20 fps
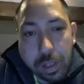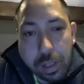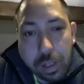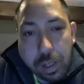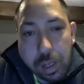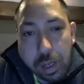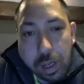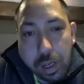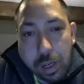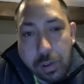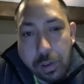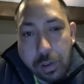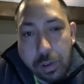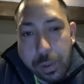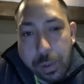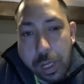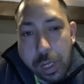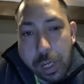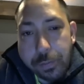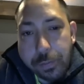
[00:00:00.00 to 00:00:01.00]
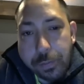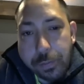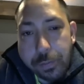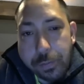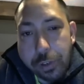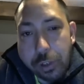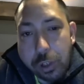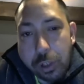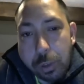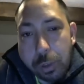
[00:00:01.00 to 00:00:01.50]
Although he offered
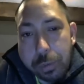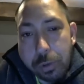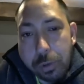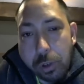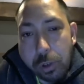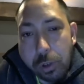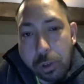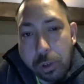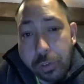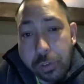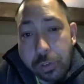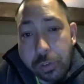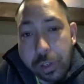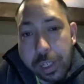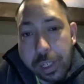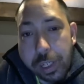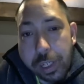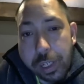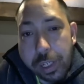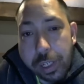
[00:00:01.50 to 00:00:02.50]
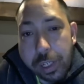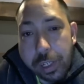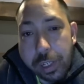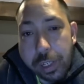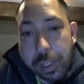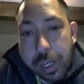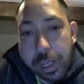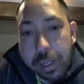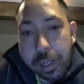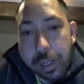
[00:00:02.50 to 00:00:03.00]
no proof, he said he had
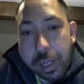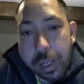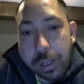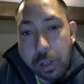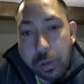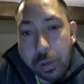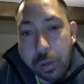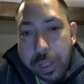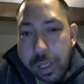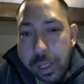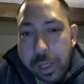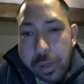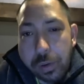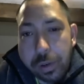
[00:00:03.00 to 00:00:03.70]
no doubt